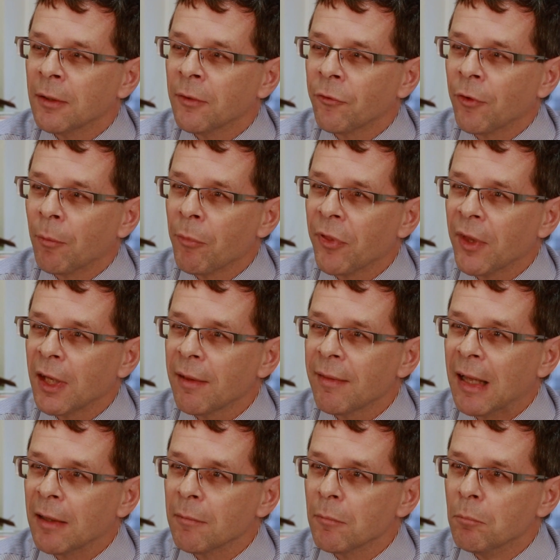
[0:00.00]
something
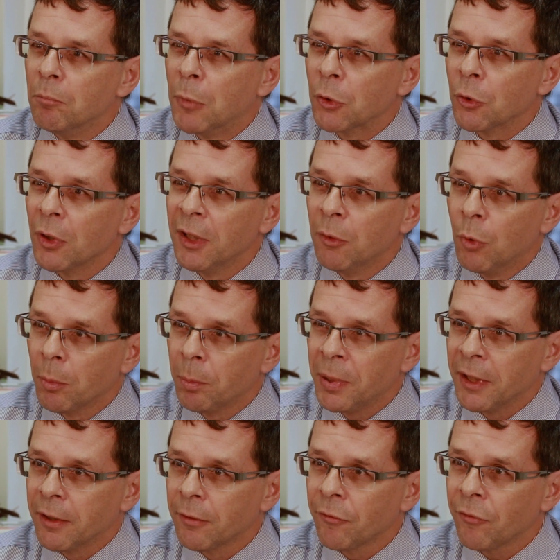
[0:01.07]
that monolingual
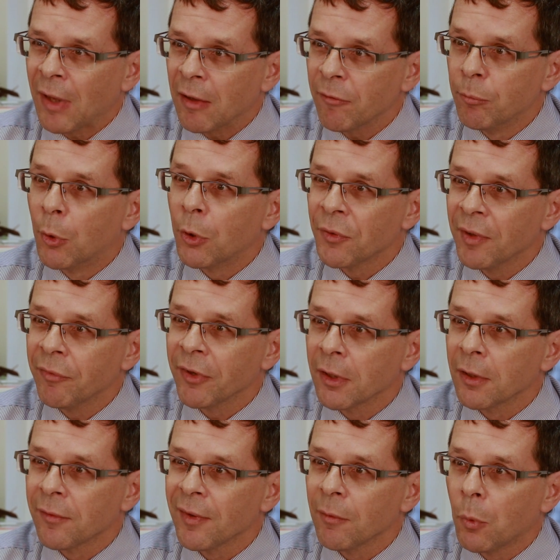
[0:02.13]
peers have more
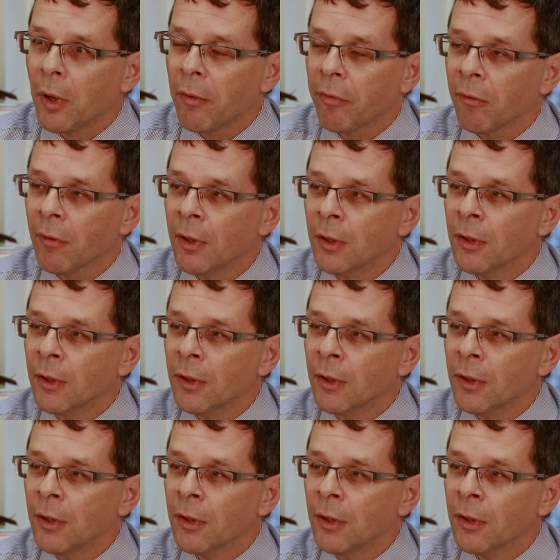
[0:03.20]
difficulty with.